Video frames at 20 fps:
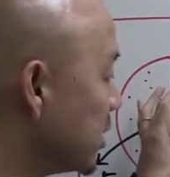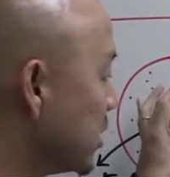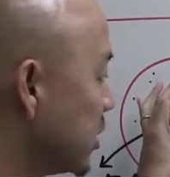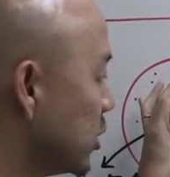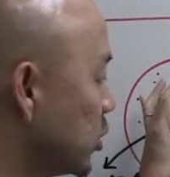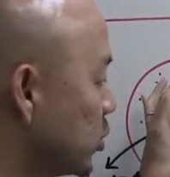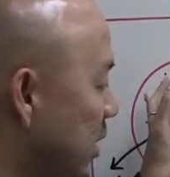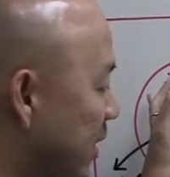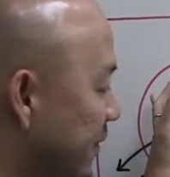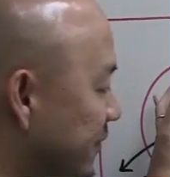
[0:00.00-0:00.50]

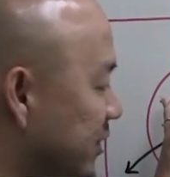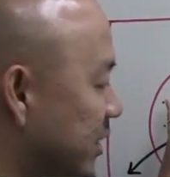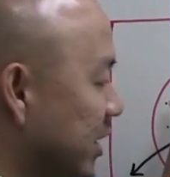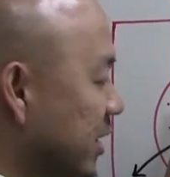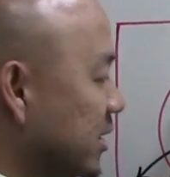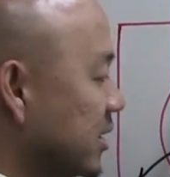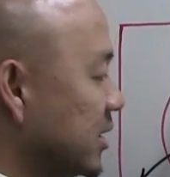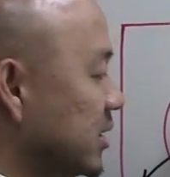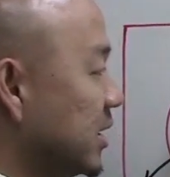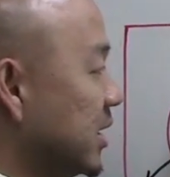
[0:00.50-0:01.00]
You have
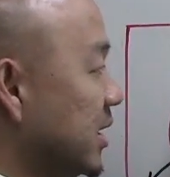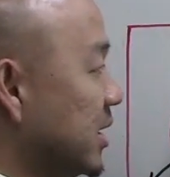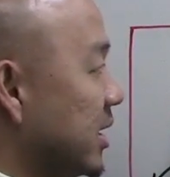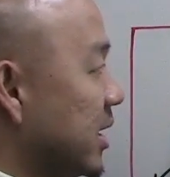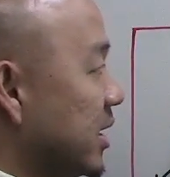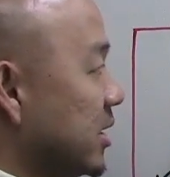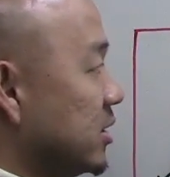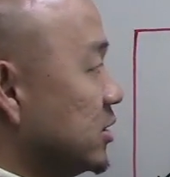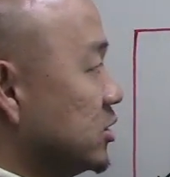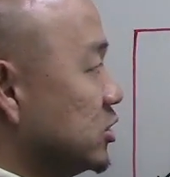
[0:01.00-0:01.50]
taken heat
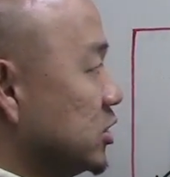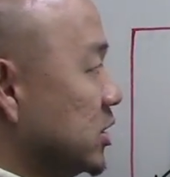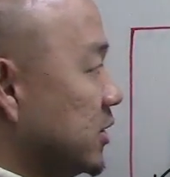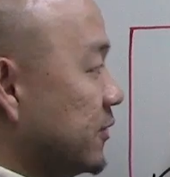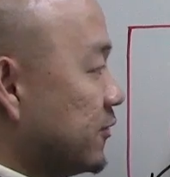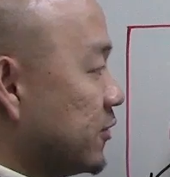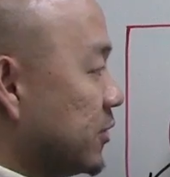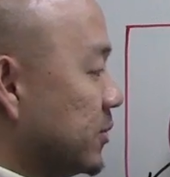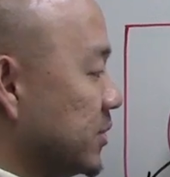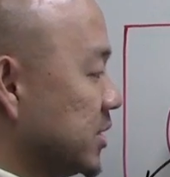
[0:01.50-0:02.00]

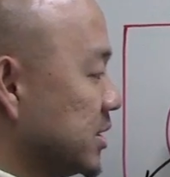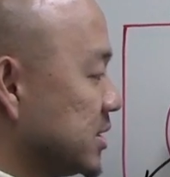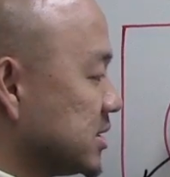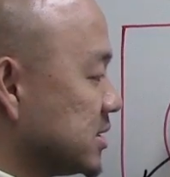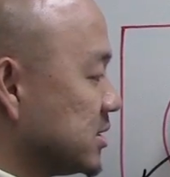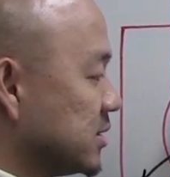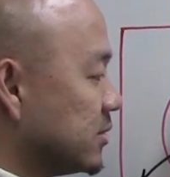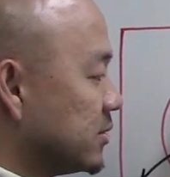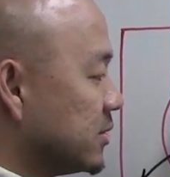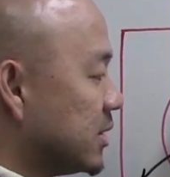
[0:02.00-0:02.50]
energy from the
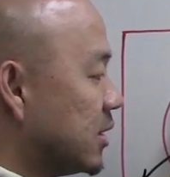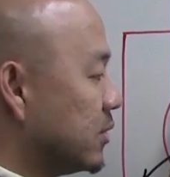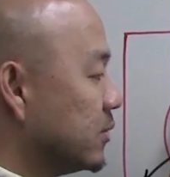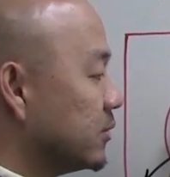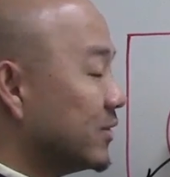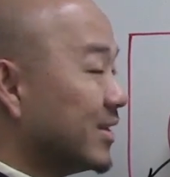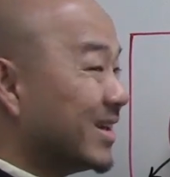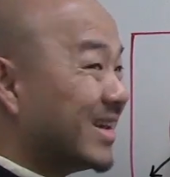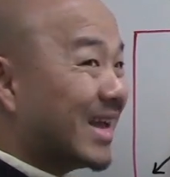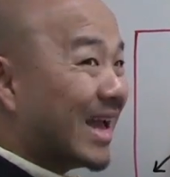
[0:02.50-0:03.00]

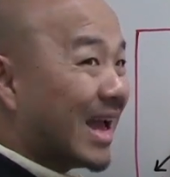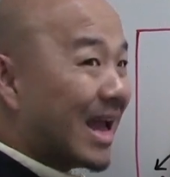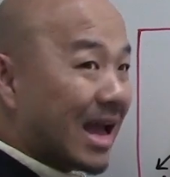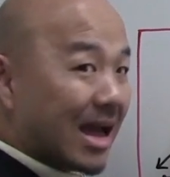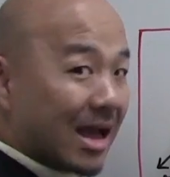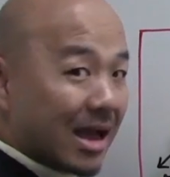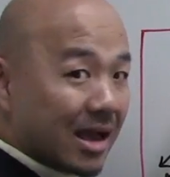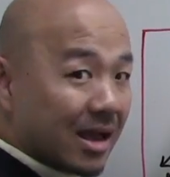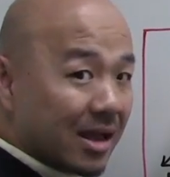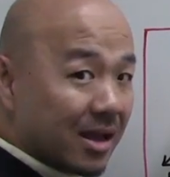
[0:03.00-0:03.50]
surrounding
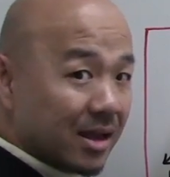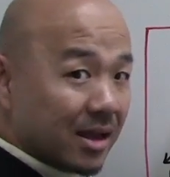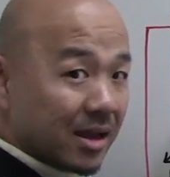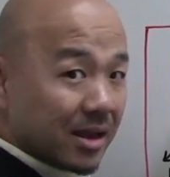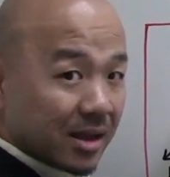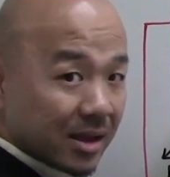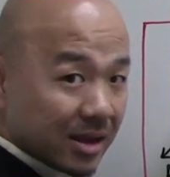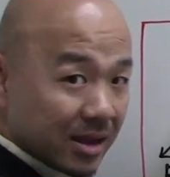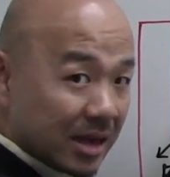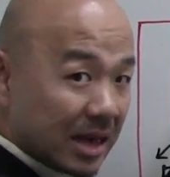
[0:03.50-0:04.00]
air
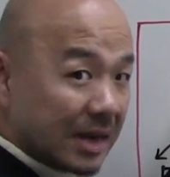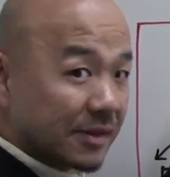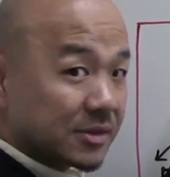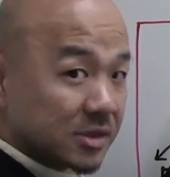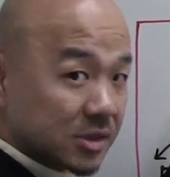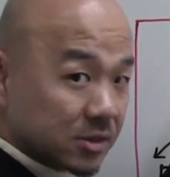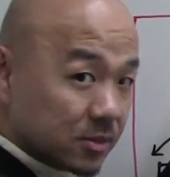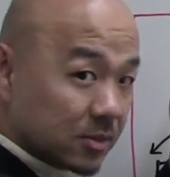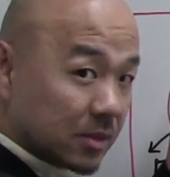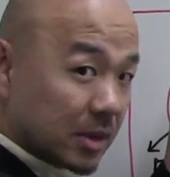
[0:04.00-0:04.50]

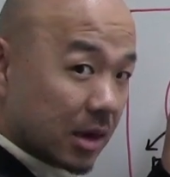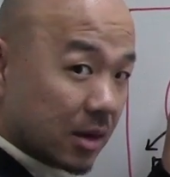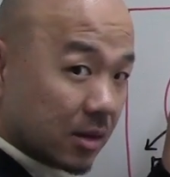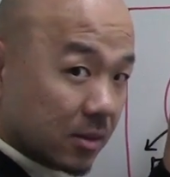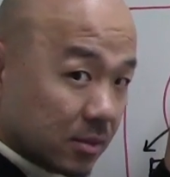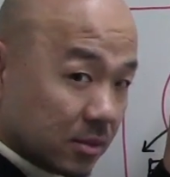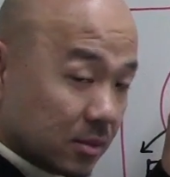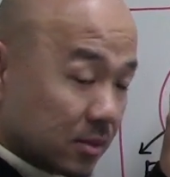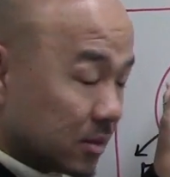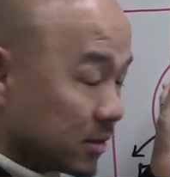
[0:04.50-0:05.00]
after a
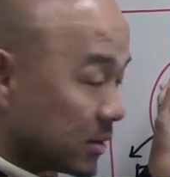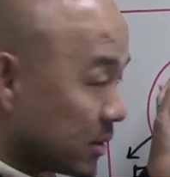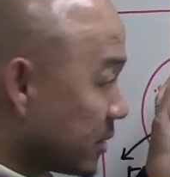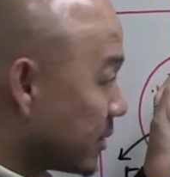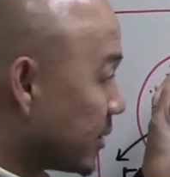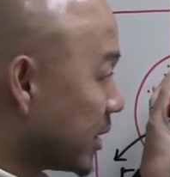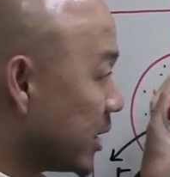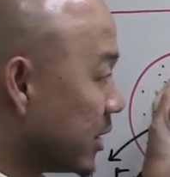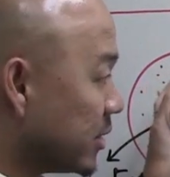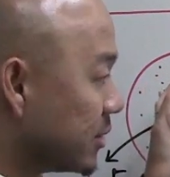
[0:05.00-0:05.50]
while,
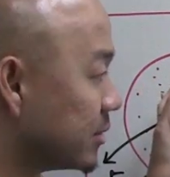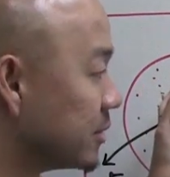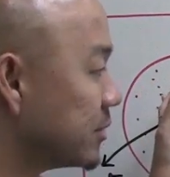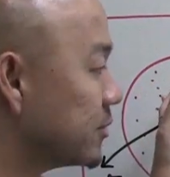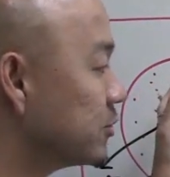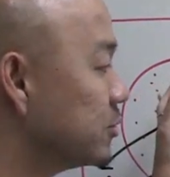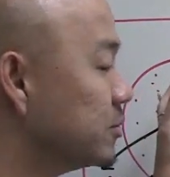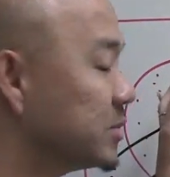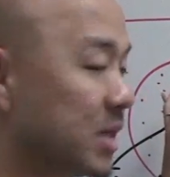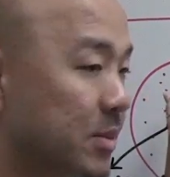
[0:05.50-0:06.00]
alright, at
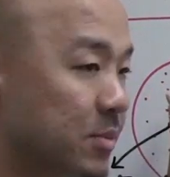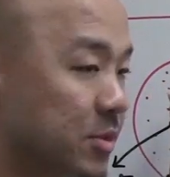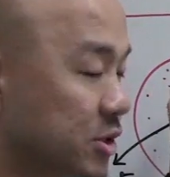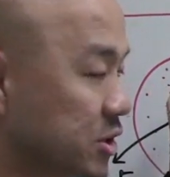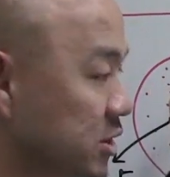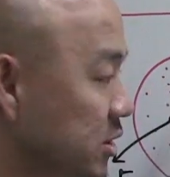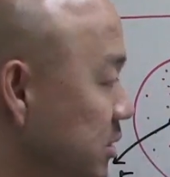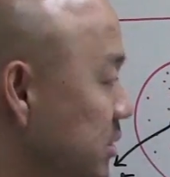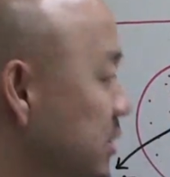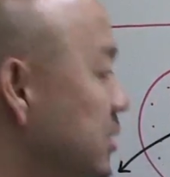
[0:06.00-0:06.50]
room
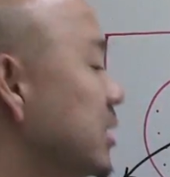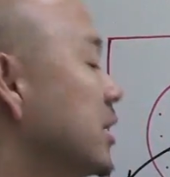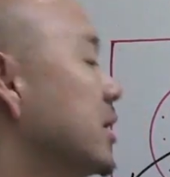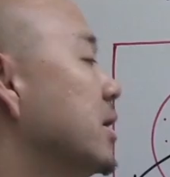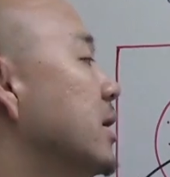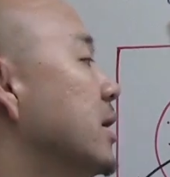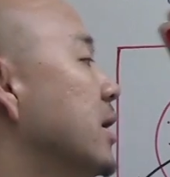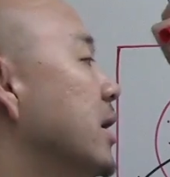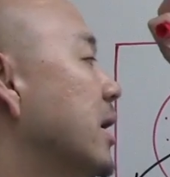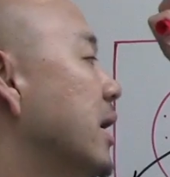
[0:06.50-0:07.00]
temperature,
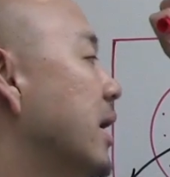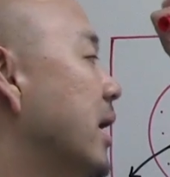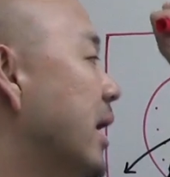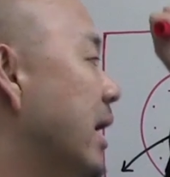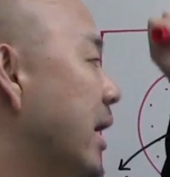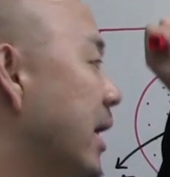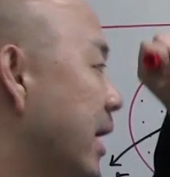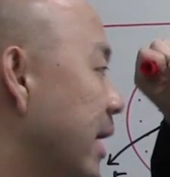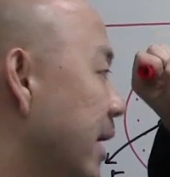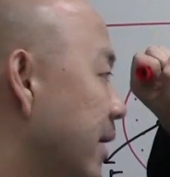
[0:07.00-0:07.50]

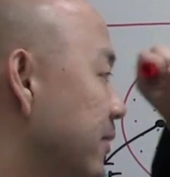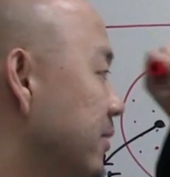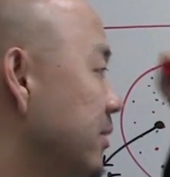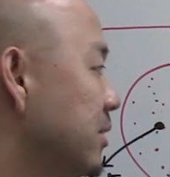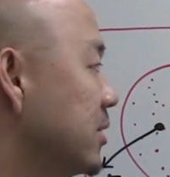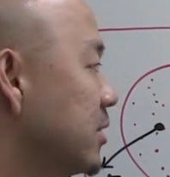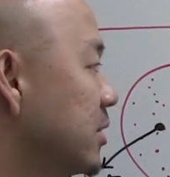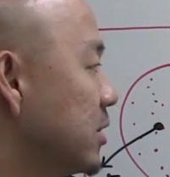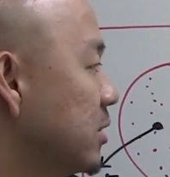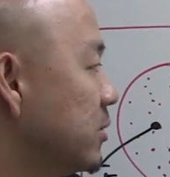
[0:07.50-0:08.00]

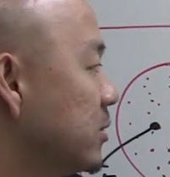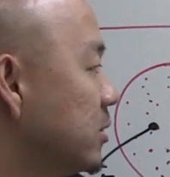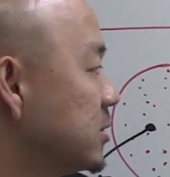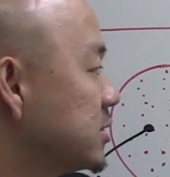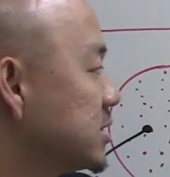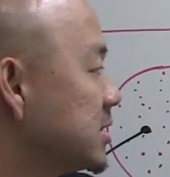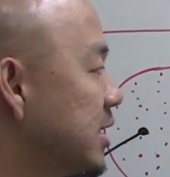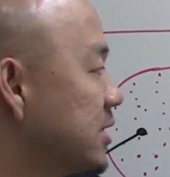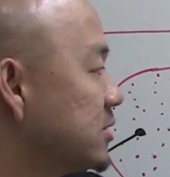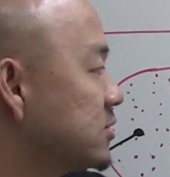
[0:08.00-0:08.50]
and it will
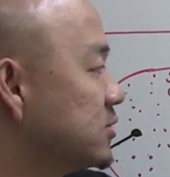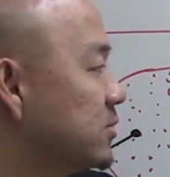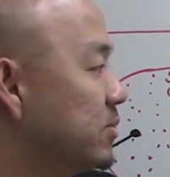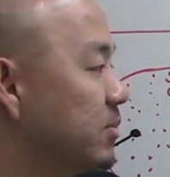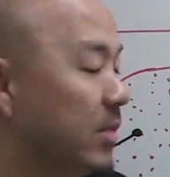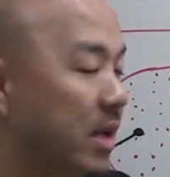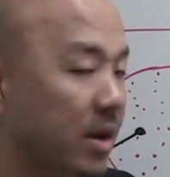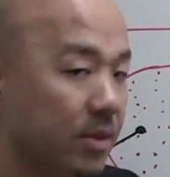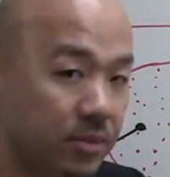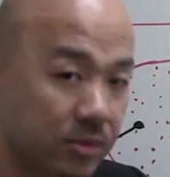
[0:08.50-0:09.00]
start to
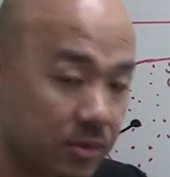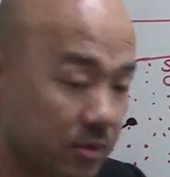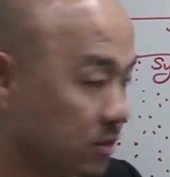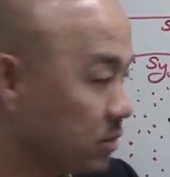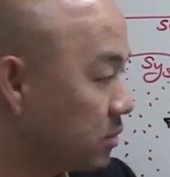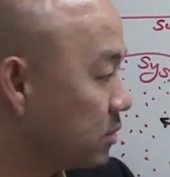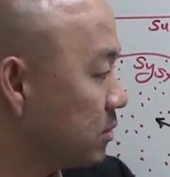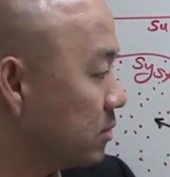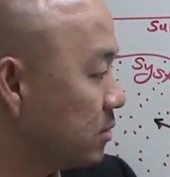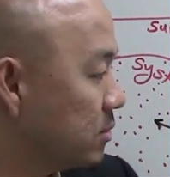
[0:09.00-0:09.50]
melt
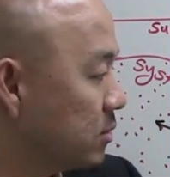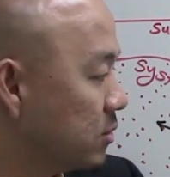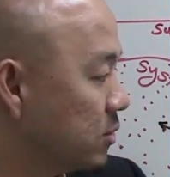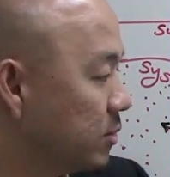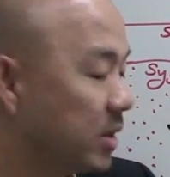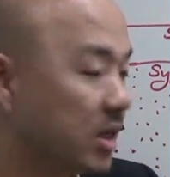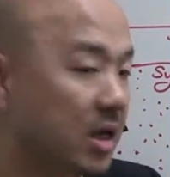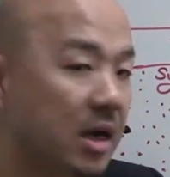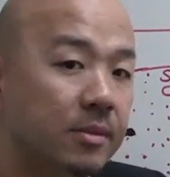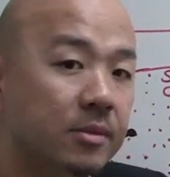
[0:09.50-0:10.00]
to
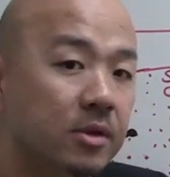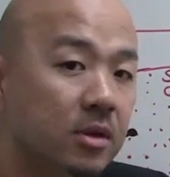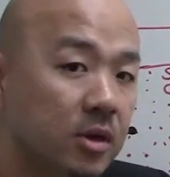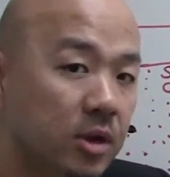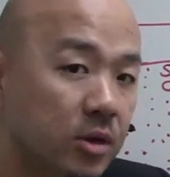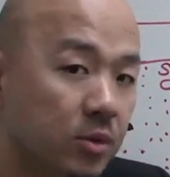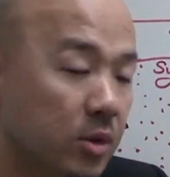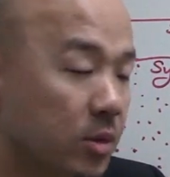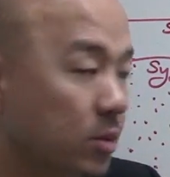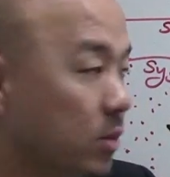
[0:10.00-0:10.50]
become your
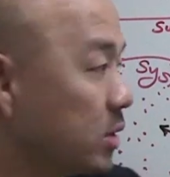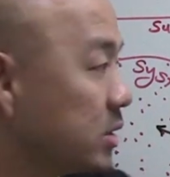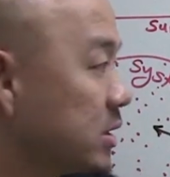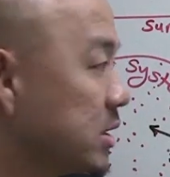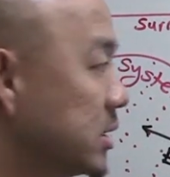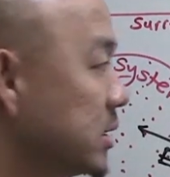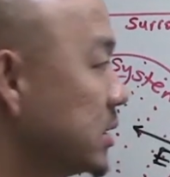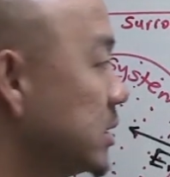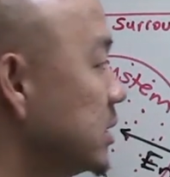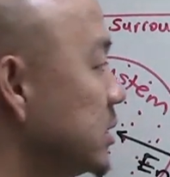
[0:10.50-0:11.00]
liquid
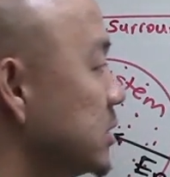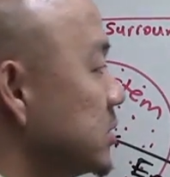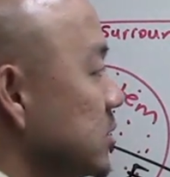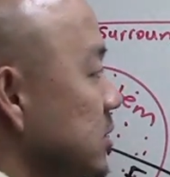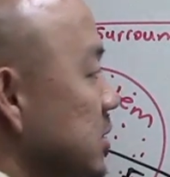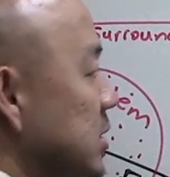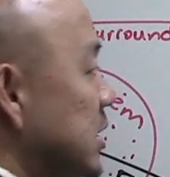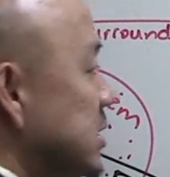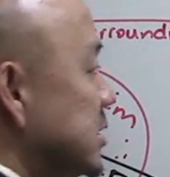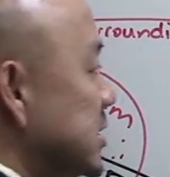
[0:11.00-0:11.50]
water. So
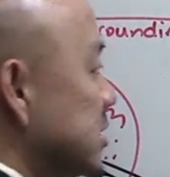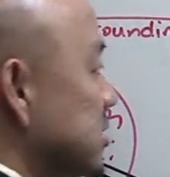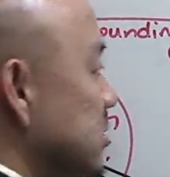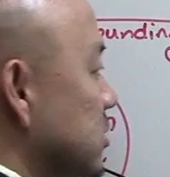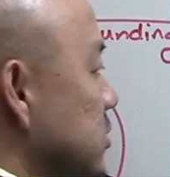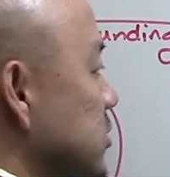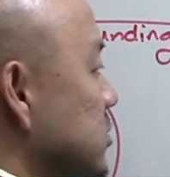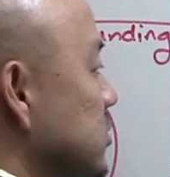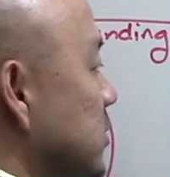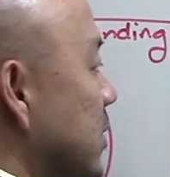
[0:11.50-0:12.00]
this is
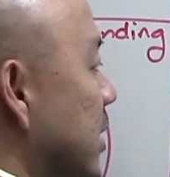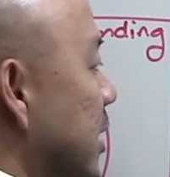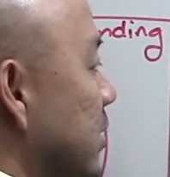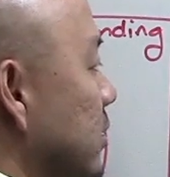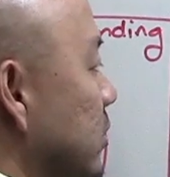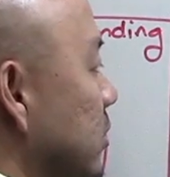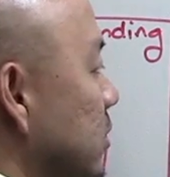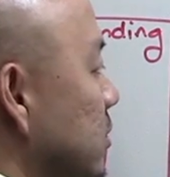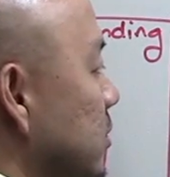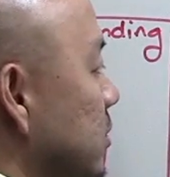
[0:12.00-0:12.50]
also
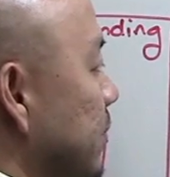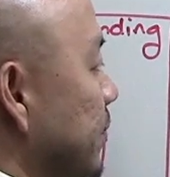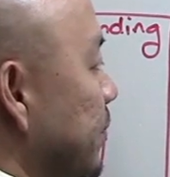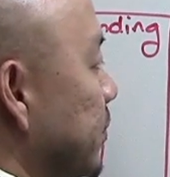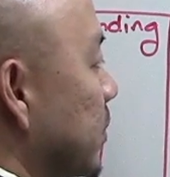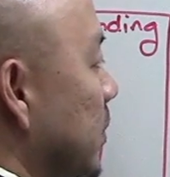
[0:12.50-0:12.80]
endo.